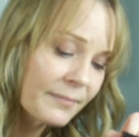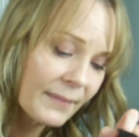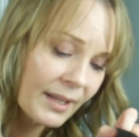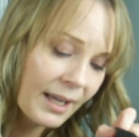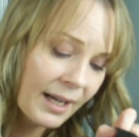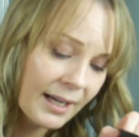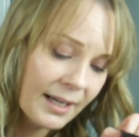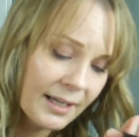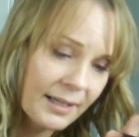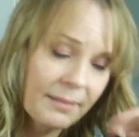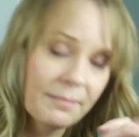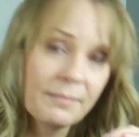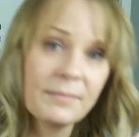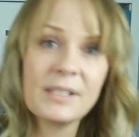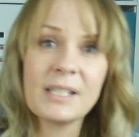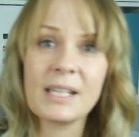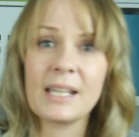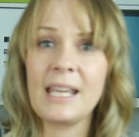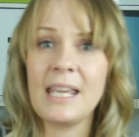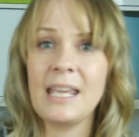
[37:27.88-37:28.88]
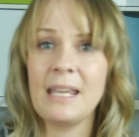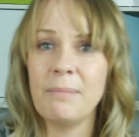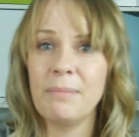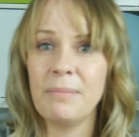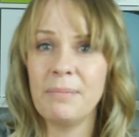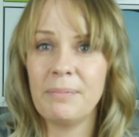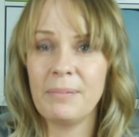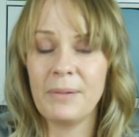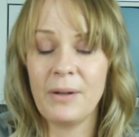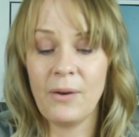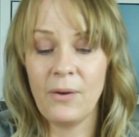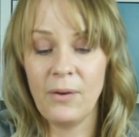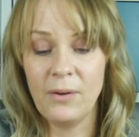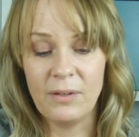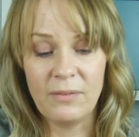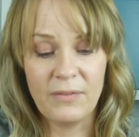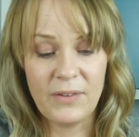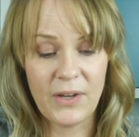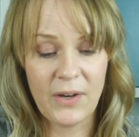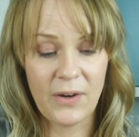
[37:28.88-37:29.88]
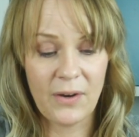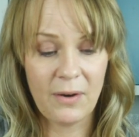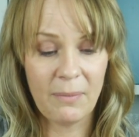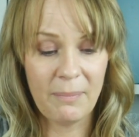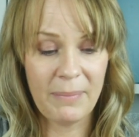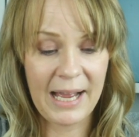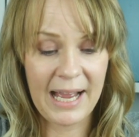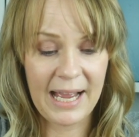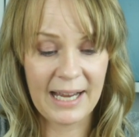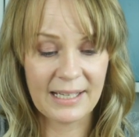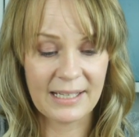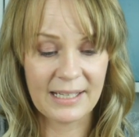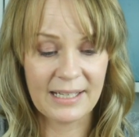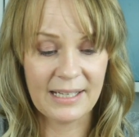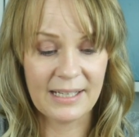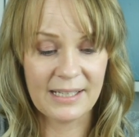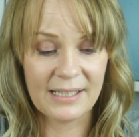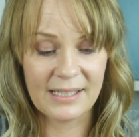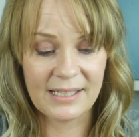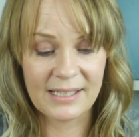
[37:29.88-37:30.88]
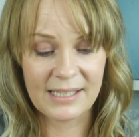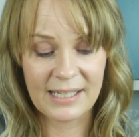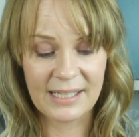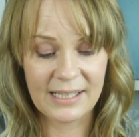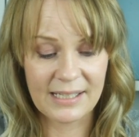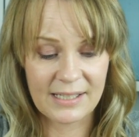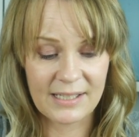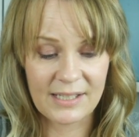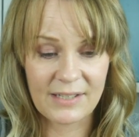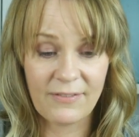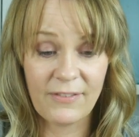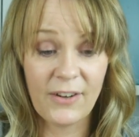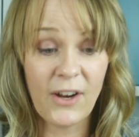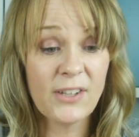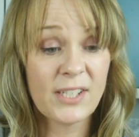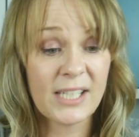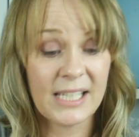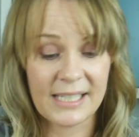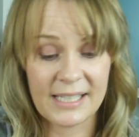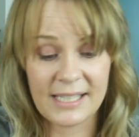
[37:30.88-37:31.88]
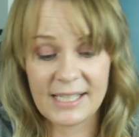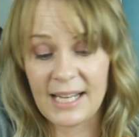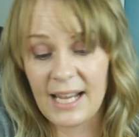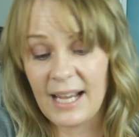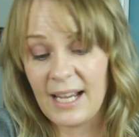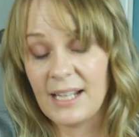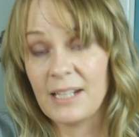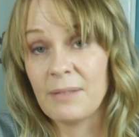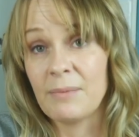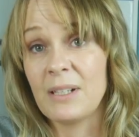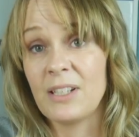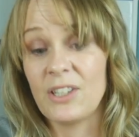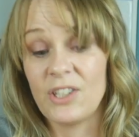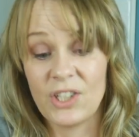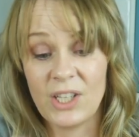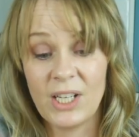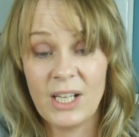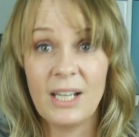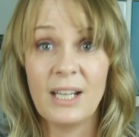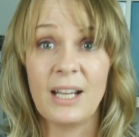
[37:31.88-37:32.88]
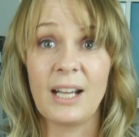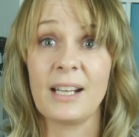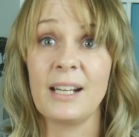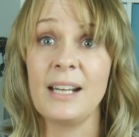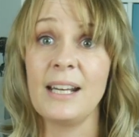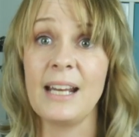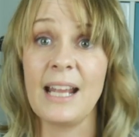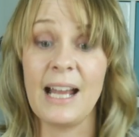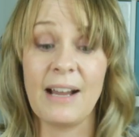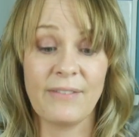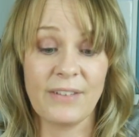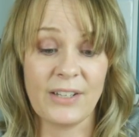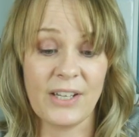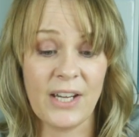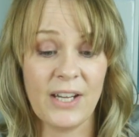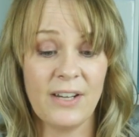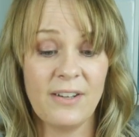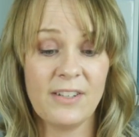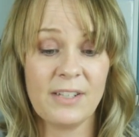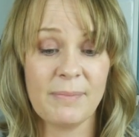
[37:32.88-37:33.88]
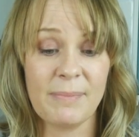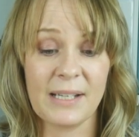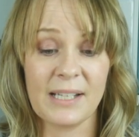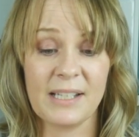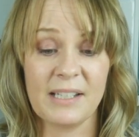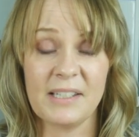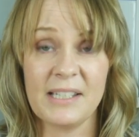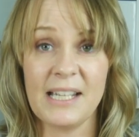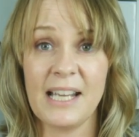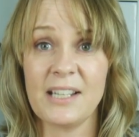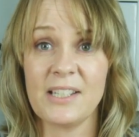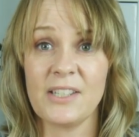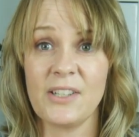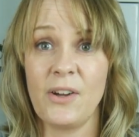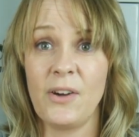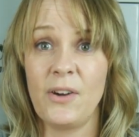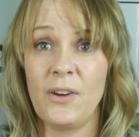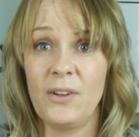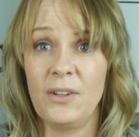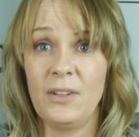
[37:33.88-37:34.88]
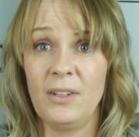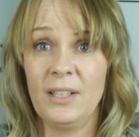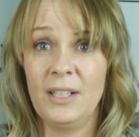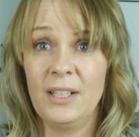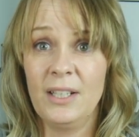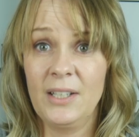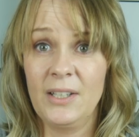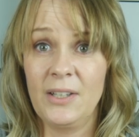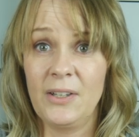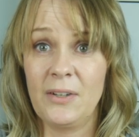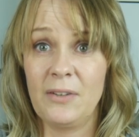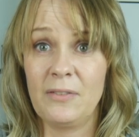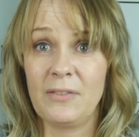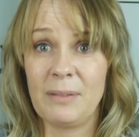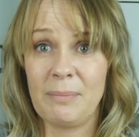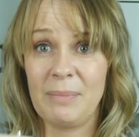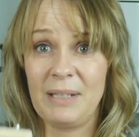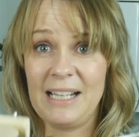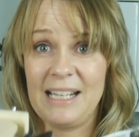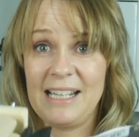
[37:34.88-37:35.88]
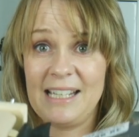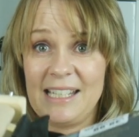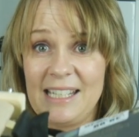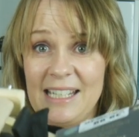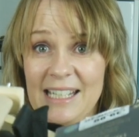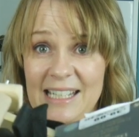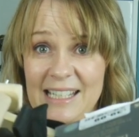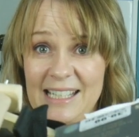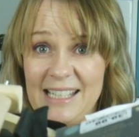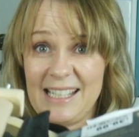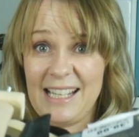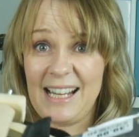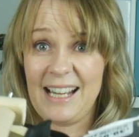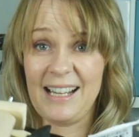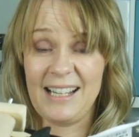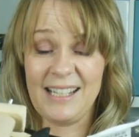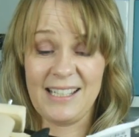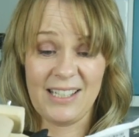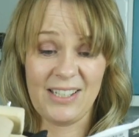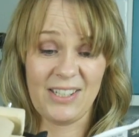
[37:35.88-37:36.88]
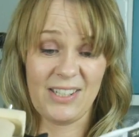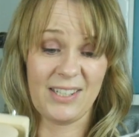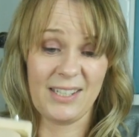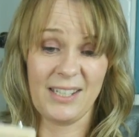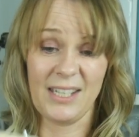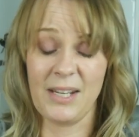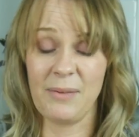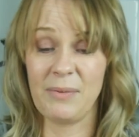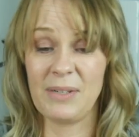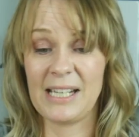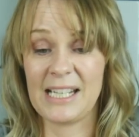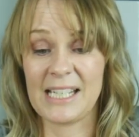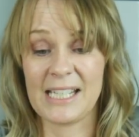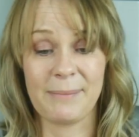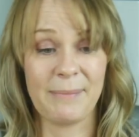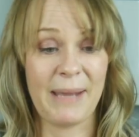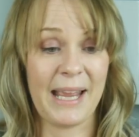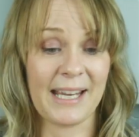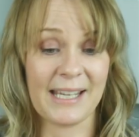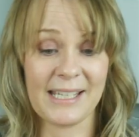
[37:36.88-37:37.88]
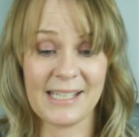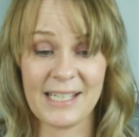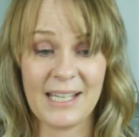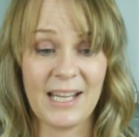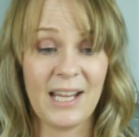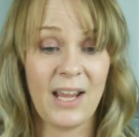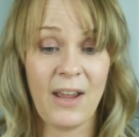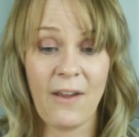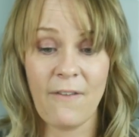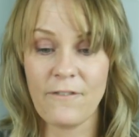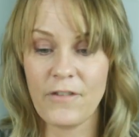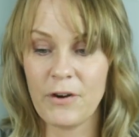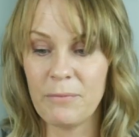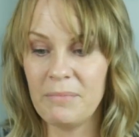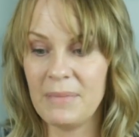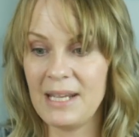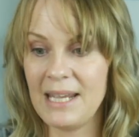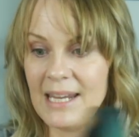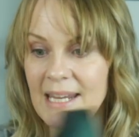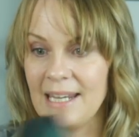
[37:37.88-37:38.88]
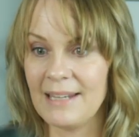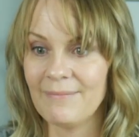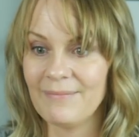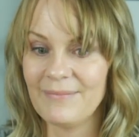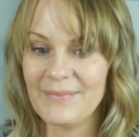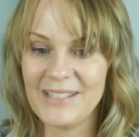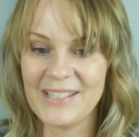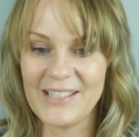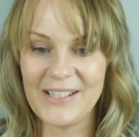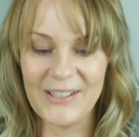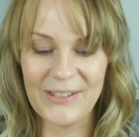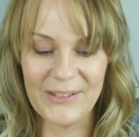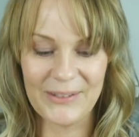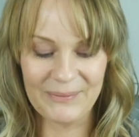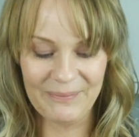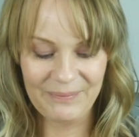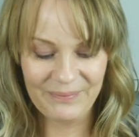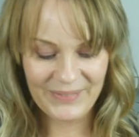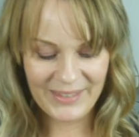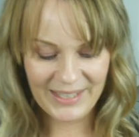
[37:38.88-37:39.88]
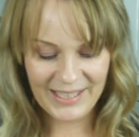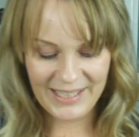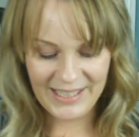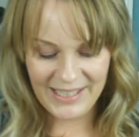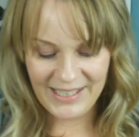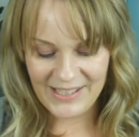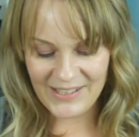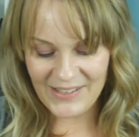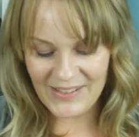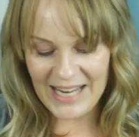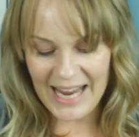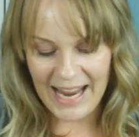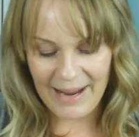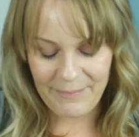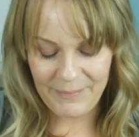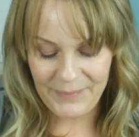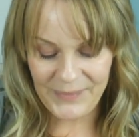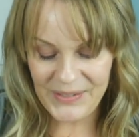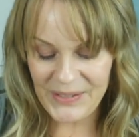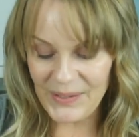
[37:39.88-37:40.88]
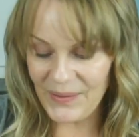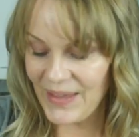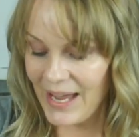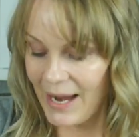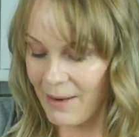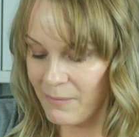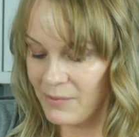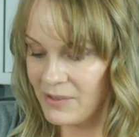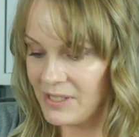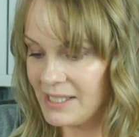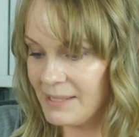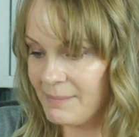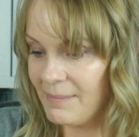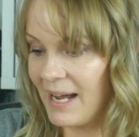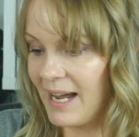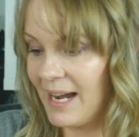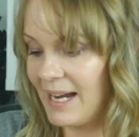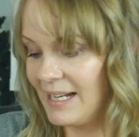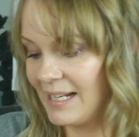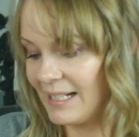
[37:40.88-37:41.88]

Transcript: to keep all of your pattern and floss inside, which I clearly haven't used because that's all over the place inside, as you would expect from me. So yeah, so that was my